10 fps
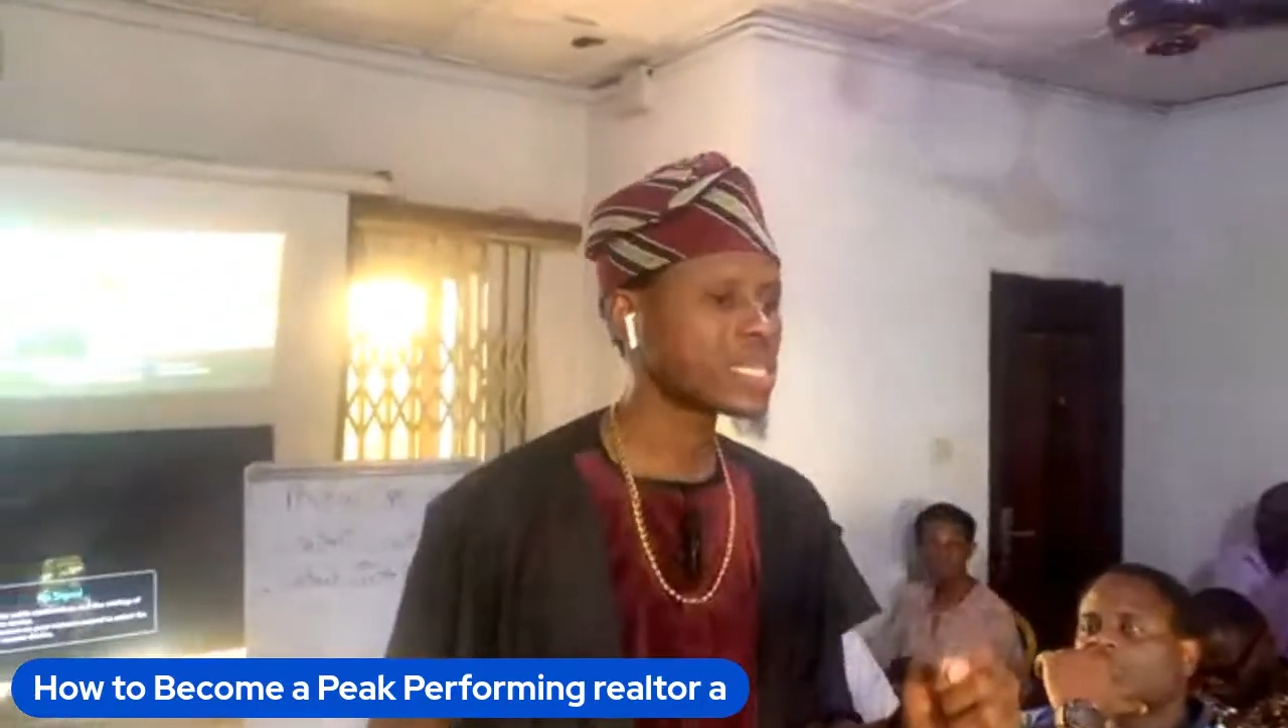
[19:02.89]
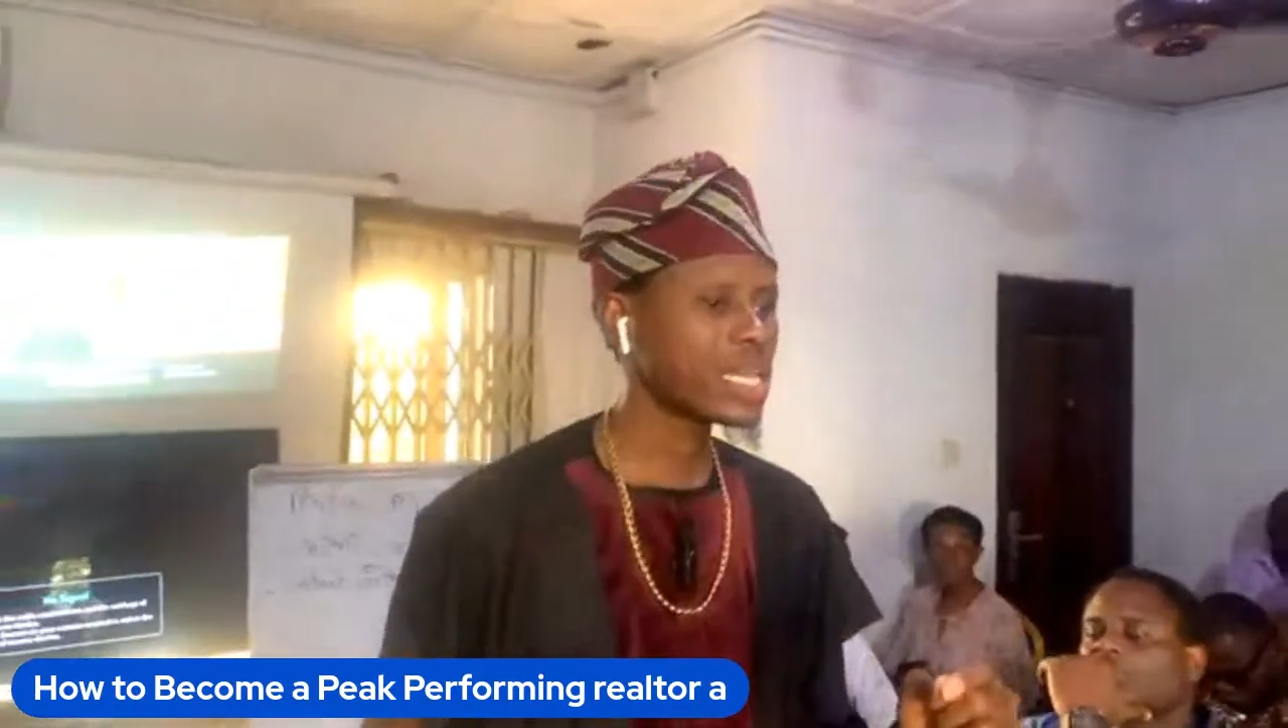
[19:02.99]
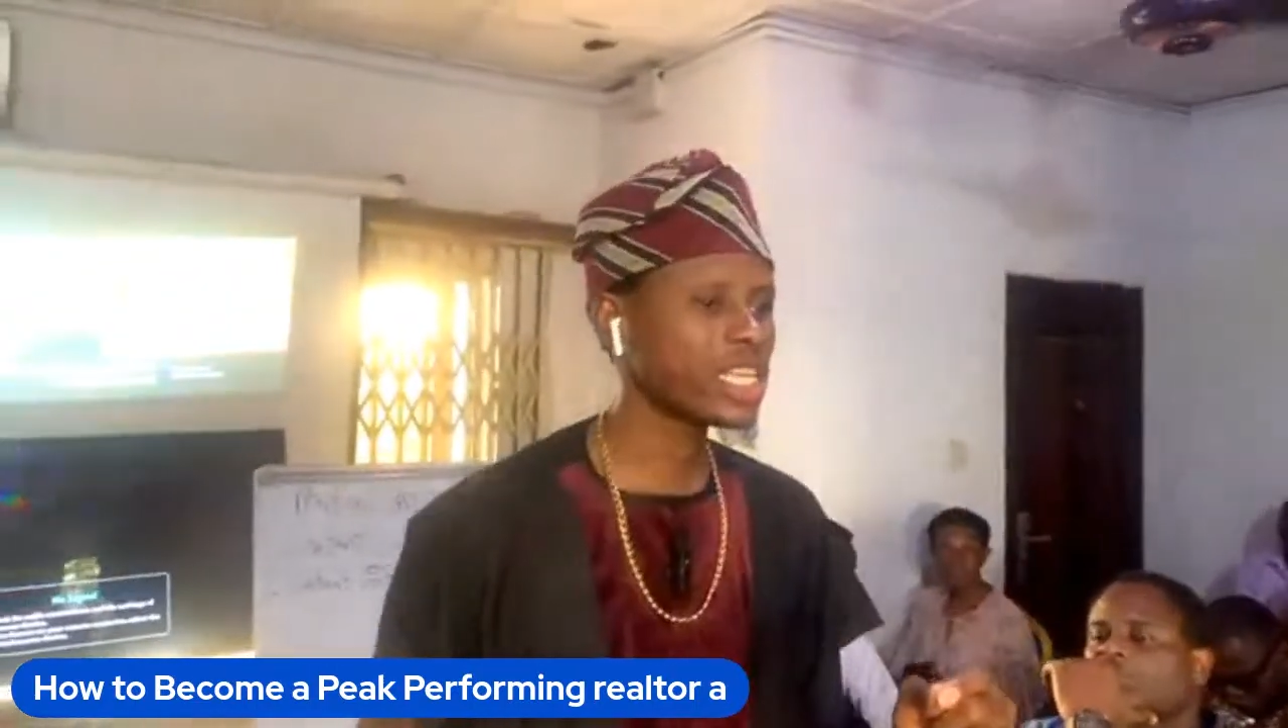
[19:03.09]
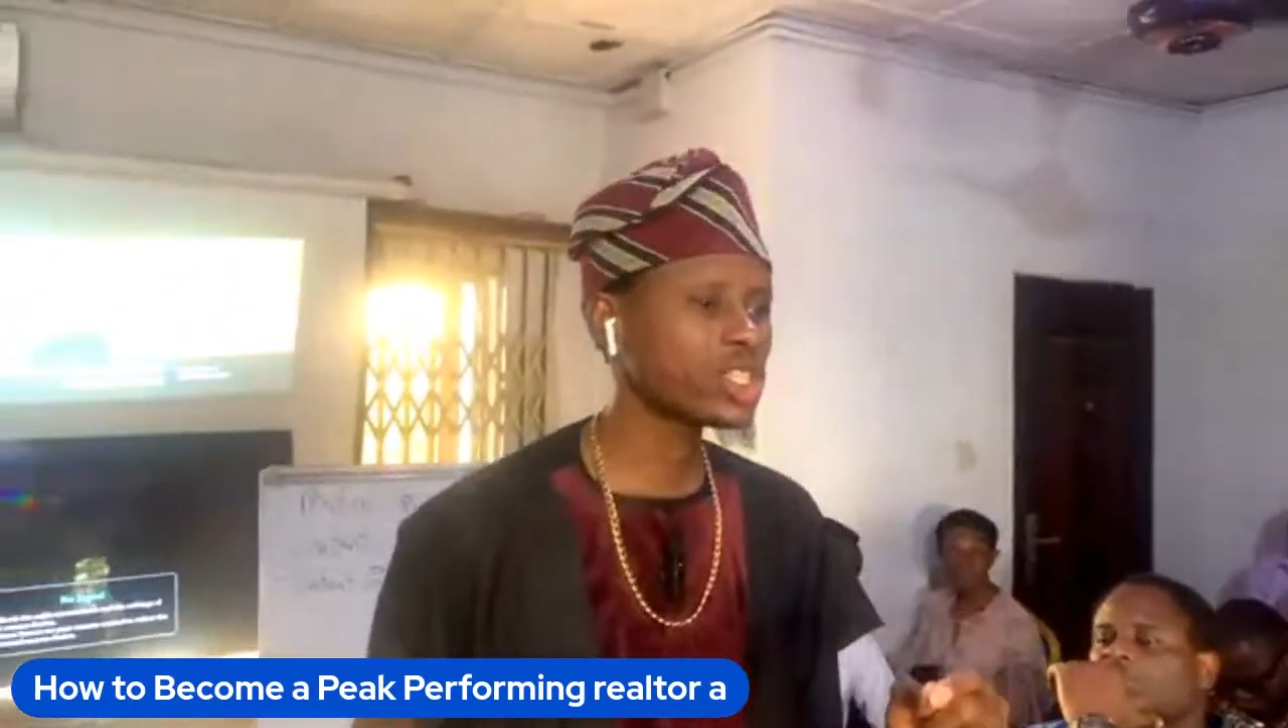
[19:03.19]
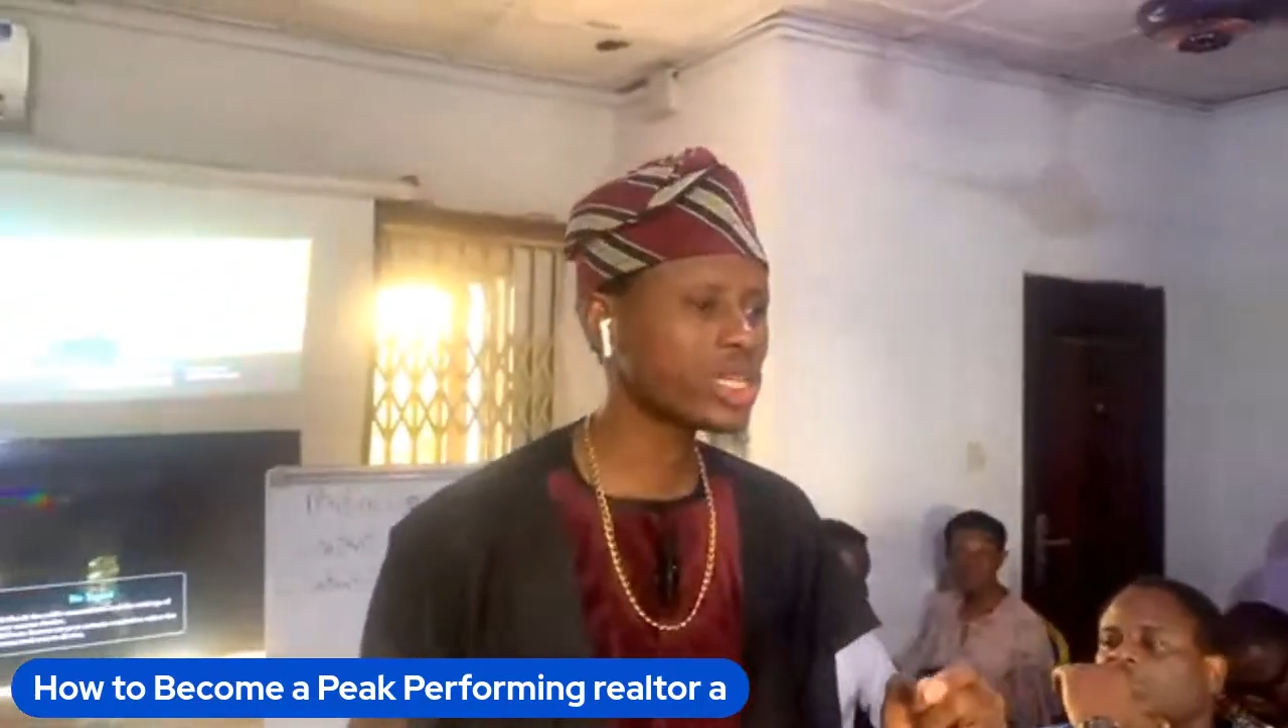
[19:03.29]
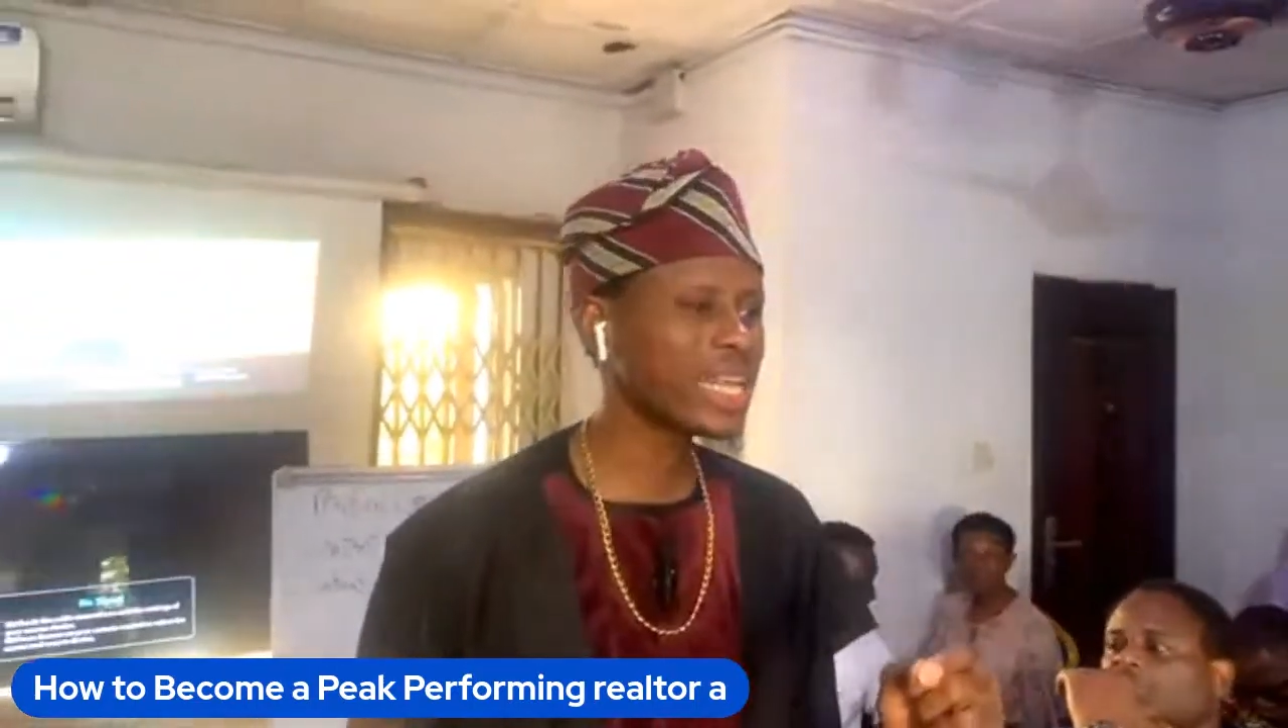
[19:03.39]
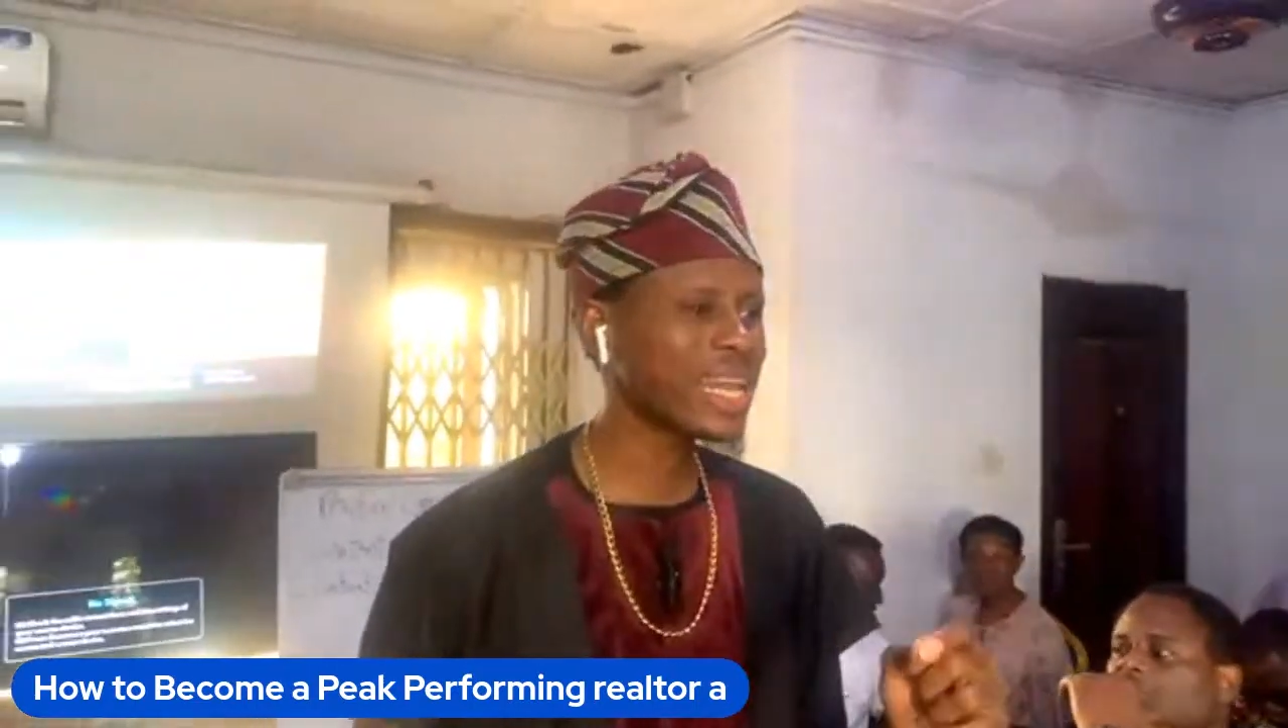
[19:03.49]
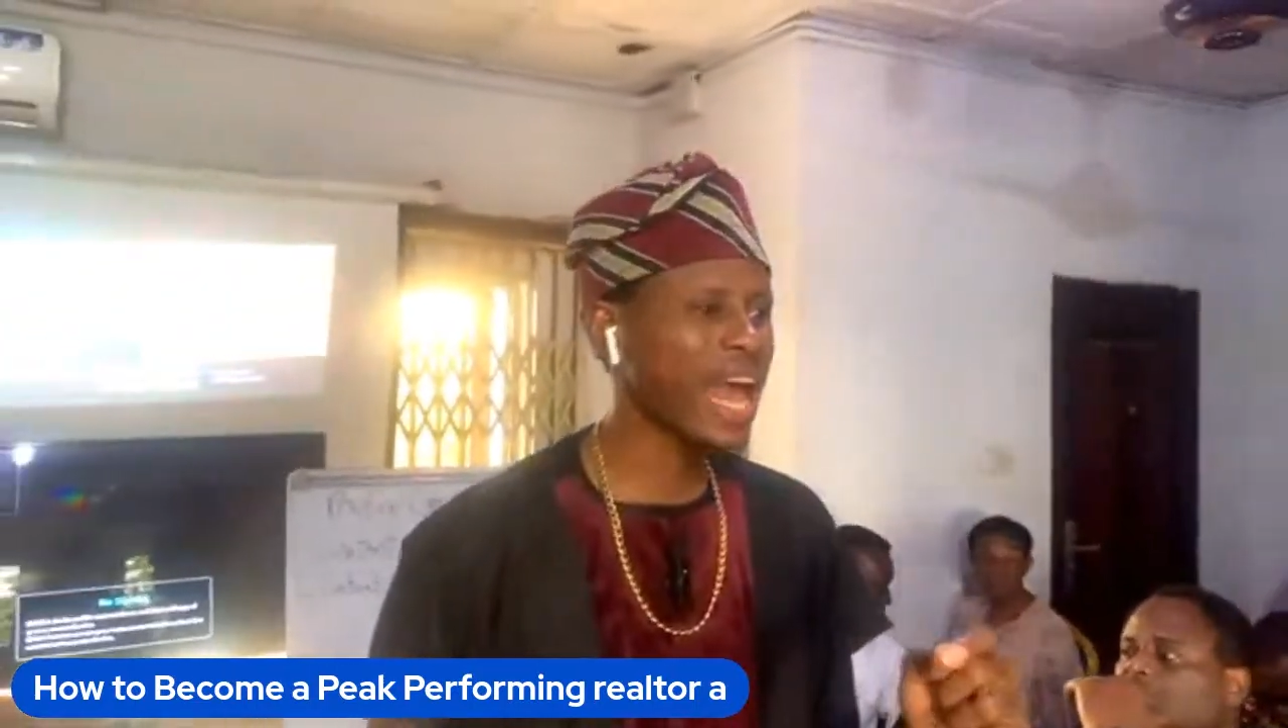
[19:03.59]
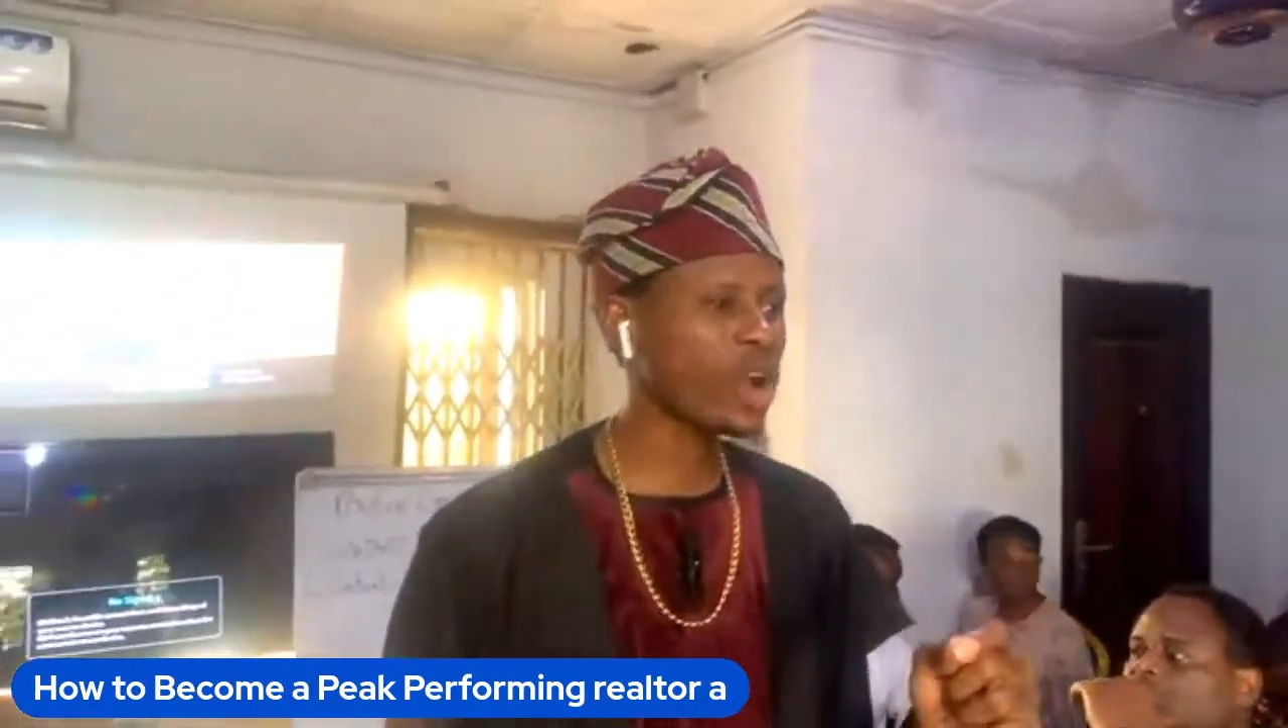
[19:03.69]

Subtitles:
is not the lack